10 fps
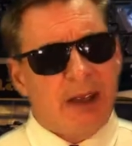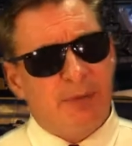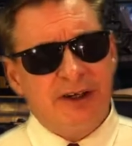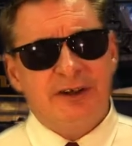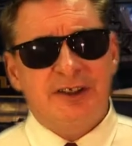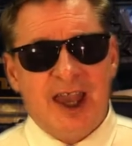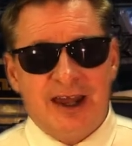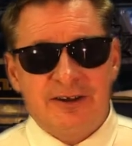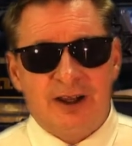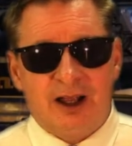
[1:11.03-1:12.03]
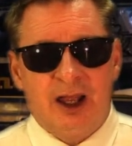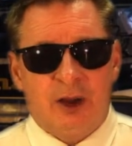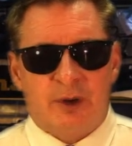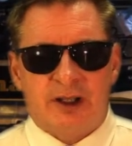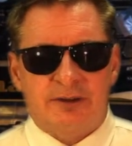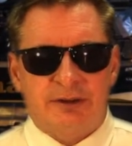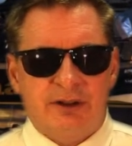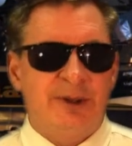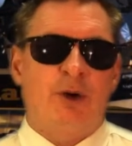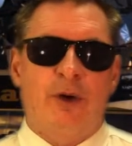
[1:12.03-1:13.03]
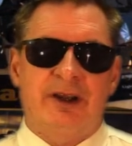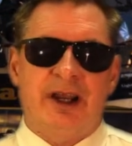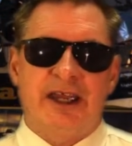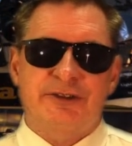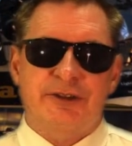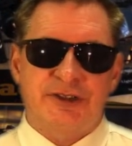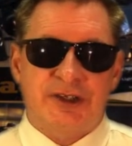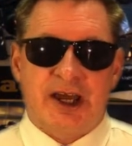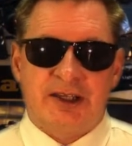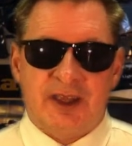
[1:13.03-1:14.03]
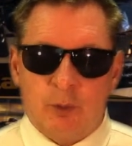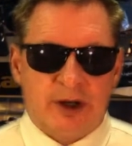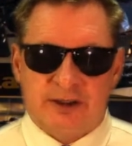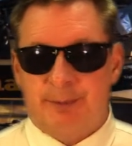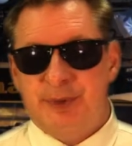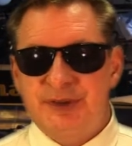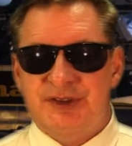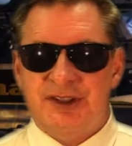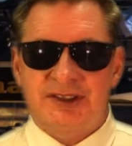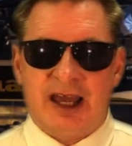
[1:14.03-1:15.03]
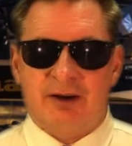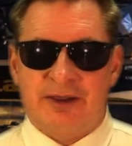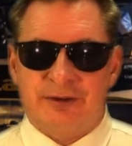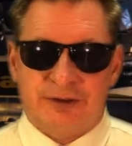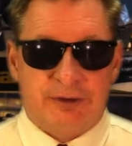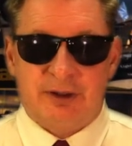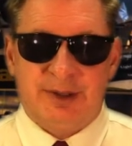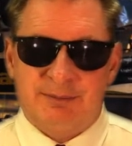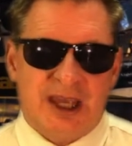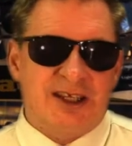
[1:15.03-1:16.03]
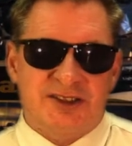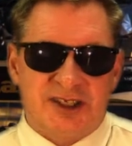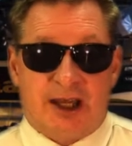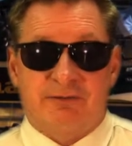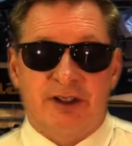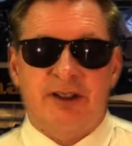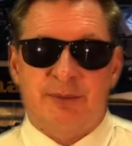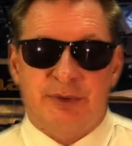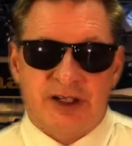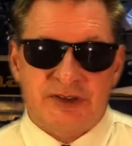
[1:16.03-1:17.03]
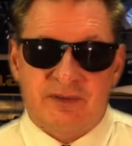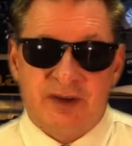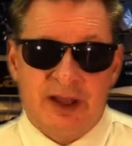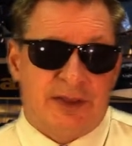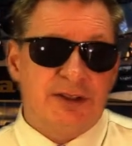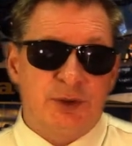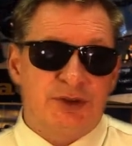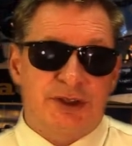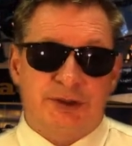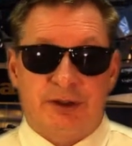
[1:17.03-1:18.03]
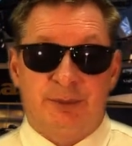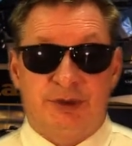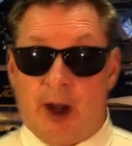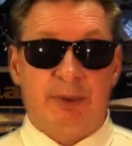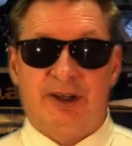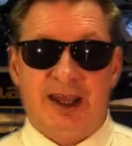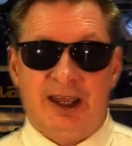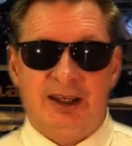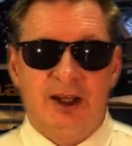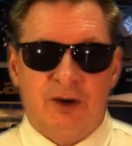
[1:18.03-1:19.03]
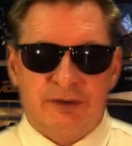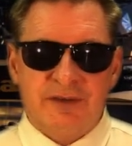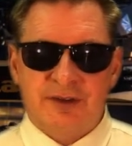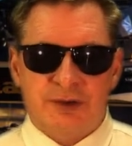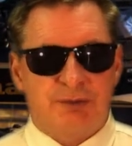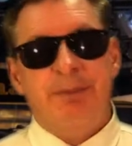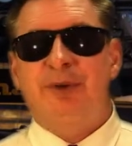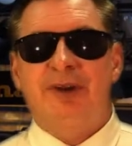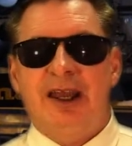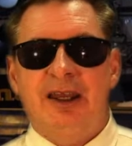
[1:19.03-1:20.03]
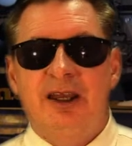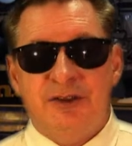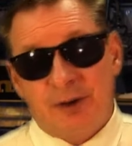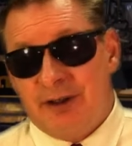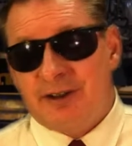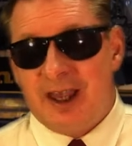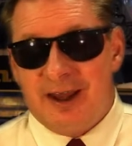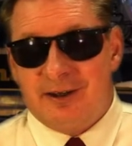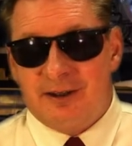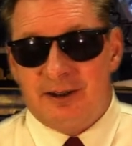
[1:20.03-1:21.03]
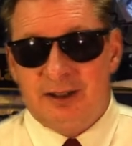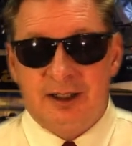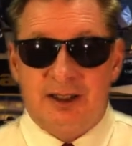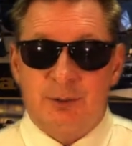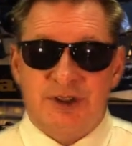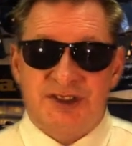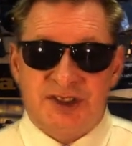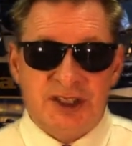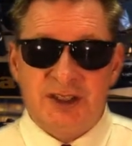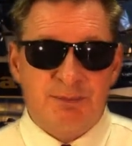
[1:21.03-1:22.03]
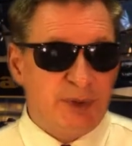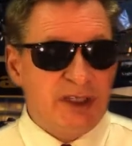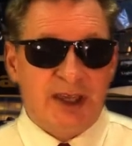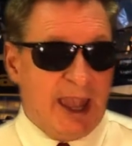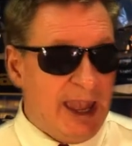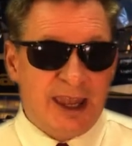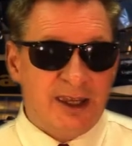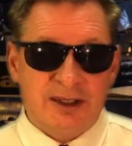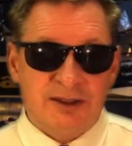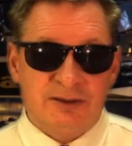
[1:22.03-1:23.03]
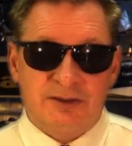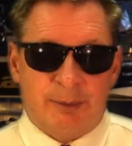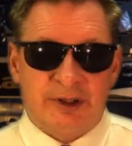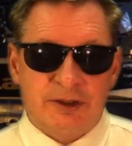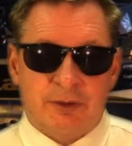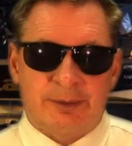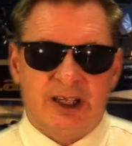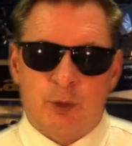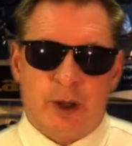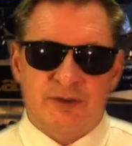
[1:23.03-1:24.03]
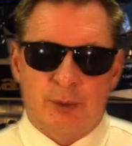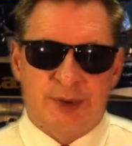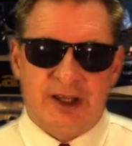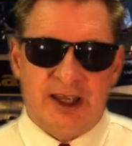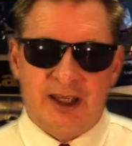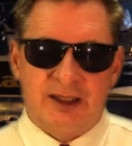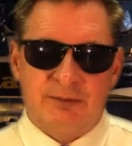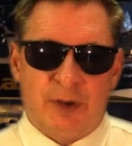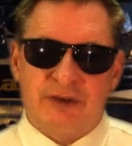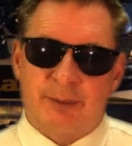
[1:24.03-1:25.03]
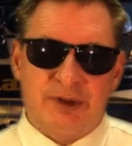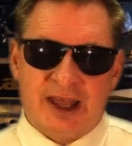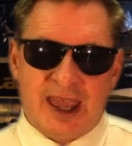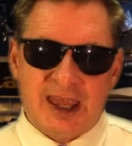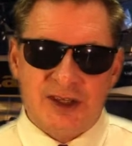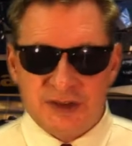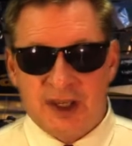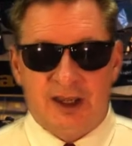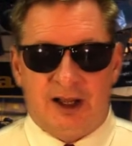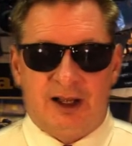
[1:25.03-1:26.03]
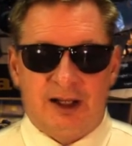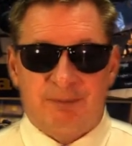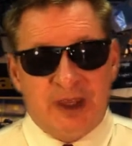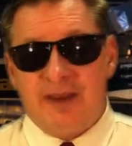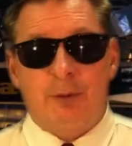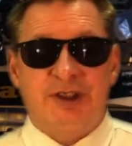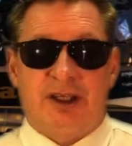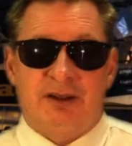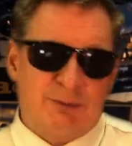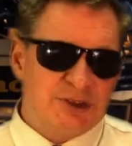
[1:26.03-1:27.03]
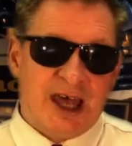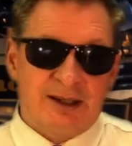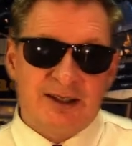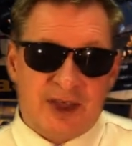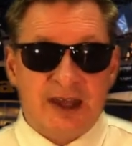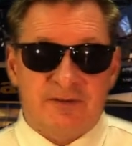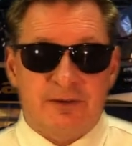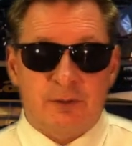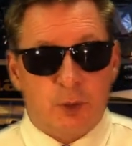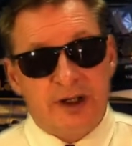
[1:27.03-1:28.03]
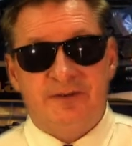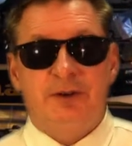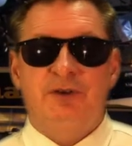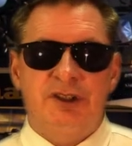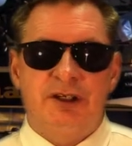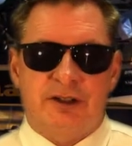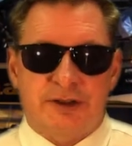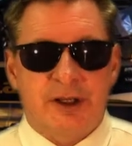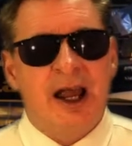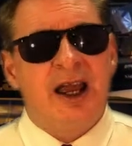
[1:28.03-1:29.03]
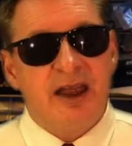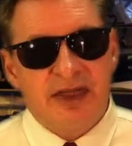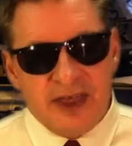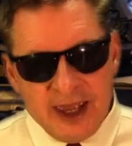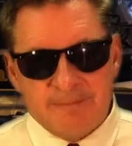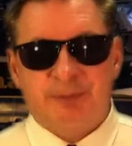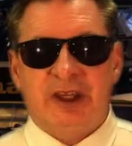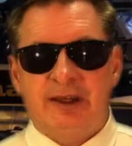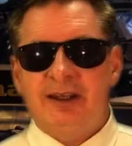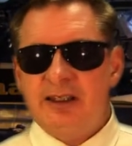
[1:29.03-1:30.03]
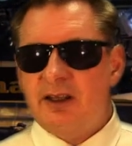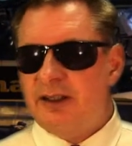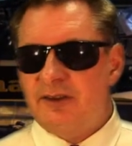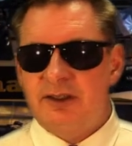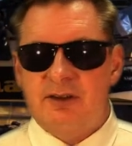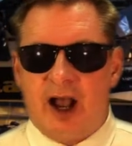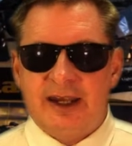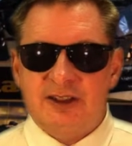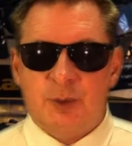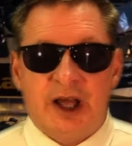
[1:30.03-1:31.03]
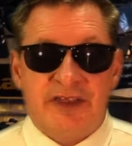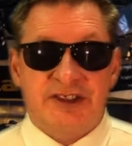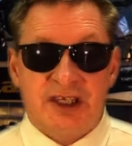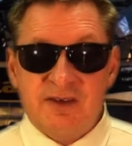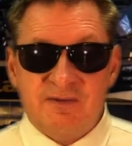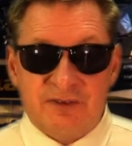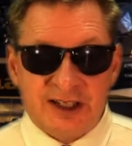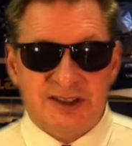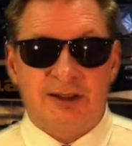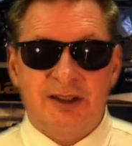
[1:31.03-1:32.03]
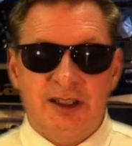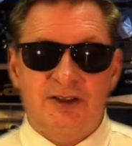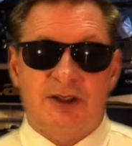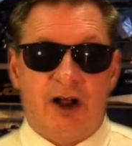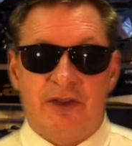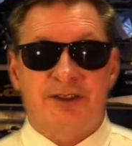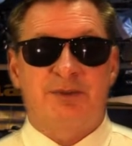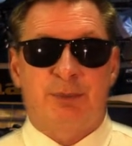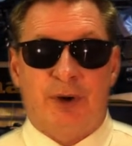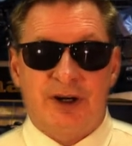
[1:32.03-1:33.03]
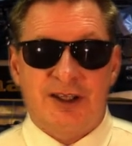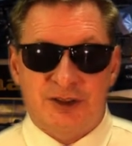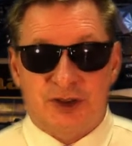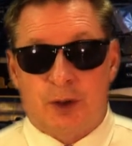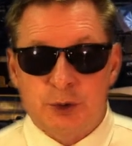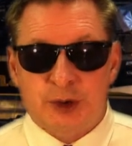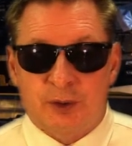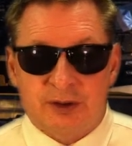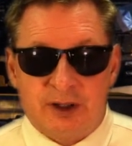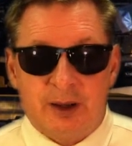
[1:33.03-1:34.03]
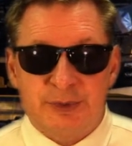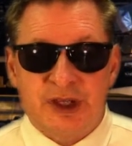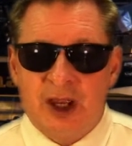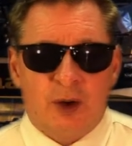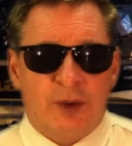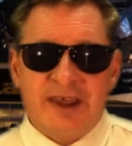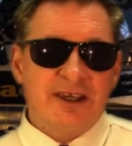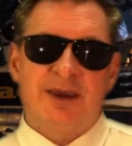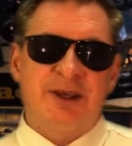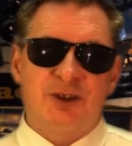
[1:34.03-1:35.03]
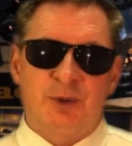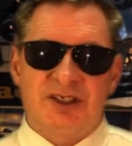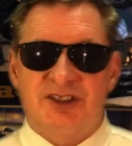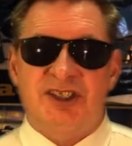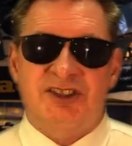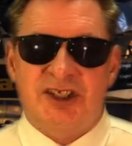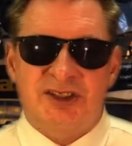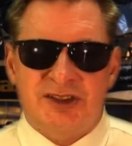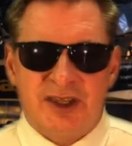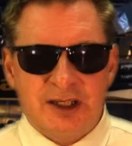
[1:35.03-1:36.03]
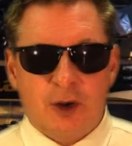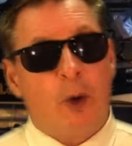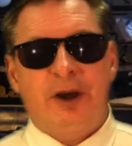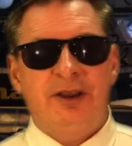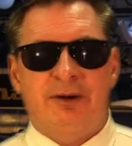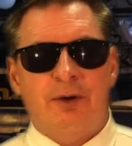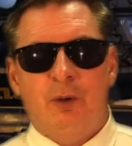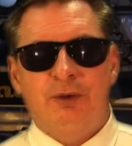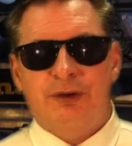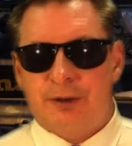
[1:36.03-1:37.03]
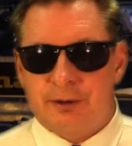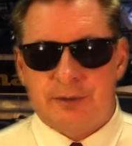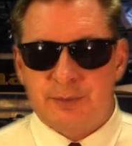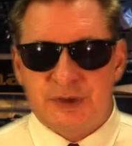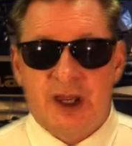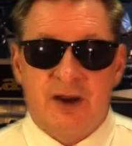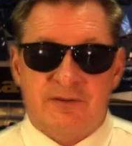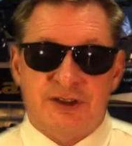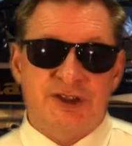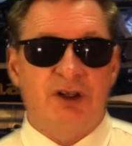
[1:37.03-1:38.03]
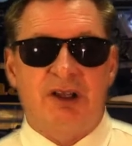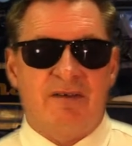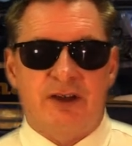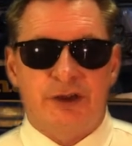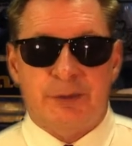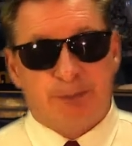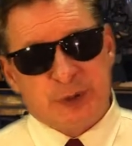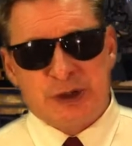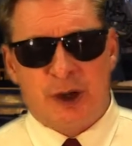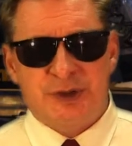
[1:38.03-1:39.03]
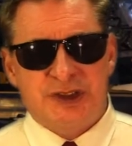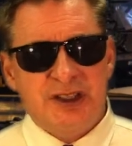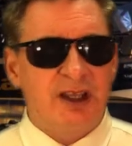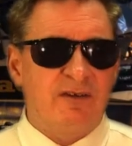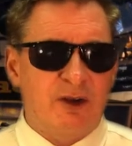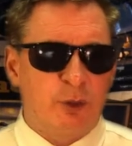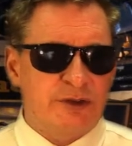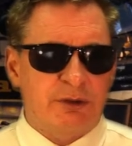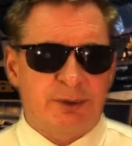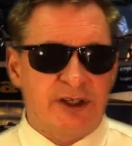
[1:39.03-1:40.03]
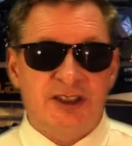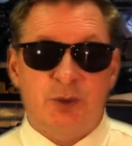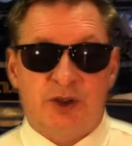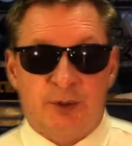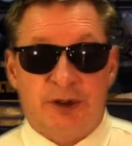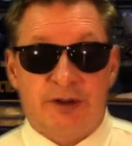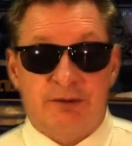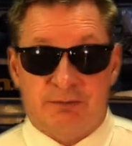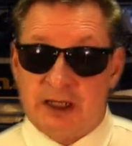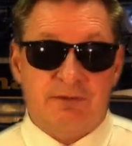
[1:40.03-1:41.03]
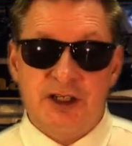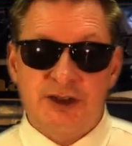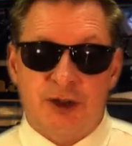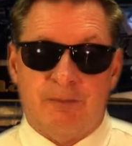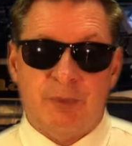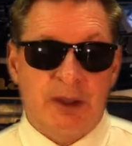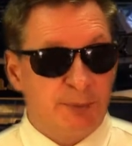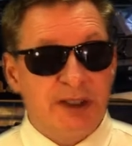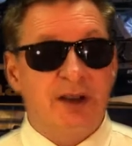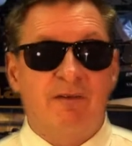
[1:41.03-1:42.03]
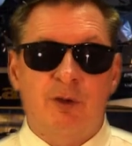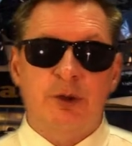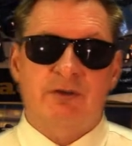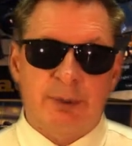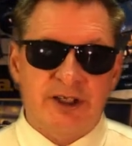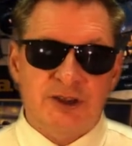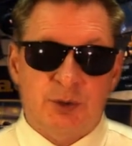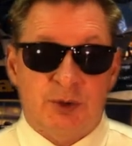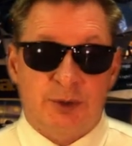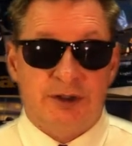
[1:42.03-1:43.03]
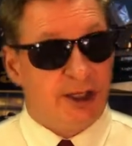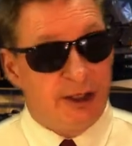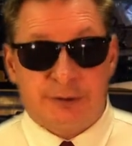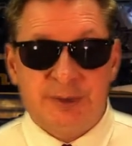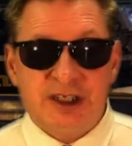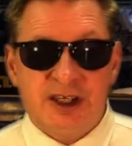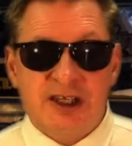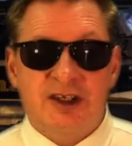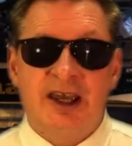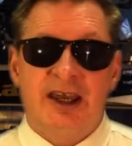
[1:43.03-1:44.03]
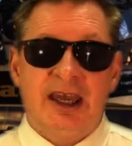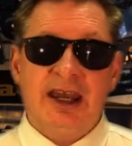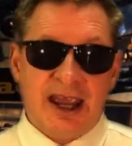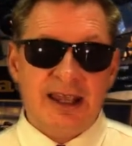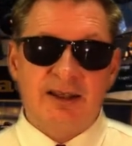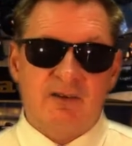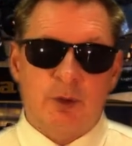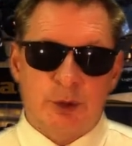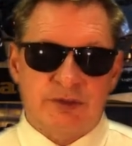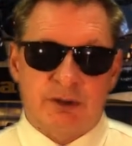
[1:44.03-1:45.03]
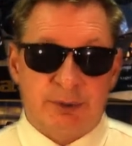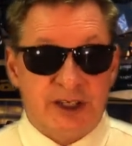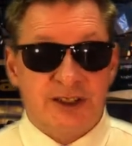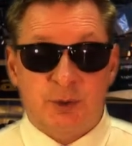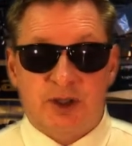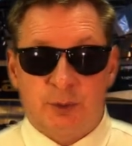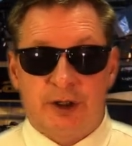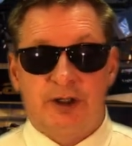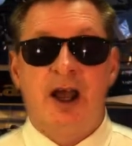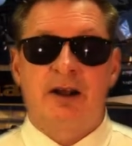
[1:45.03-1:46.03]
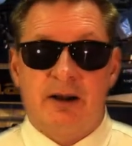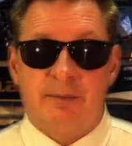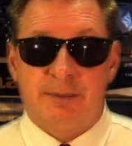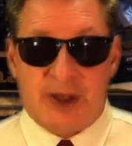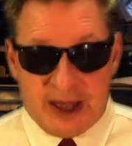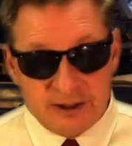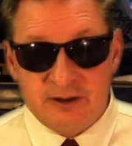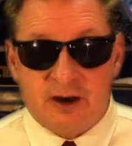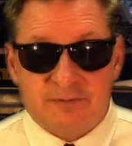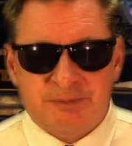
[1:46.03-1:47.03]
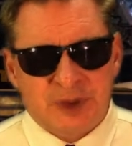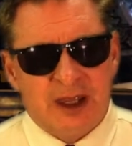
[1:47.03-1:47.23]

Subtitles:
But here in Canada, when a tournament organizer decided they wanted to boost the sound of their tournament, make it sound really impressive, they used the term double A or even triple A. So here in Canada, it was C, B, A, double A, triple A, quadruple A, multiple A's, and that was it. It was like that for quite a few years. And then in the late 1990s, we got this influx of leagues called the Sport and Social Clubs. When they came into existence, they coined their own terms for skill levels. So C level was replaced with the word recreational. B level was replaced with the word intermediate, and A level was replaced with the word competitive.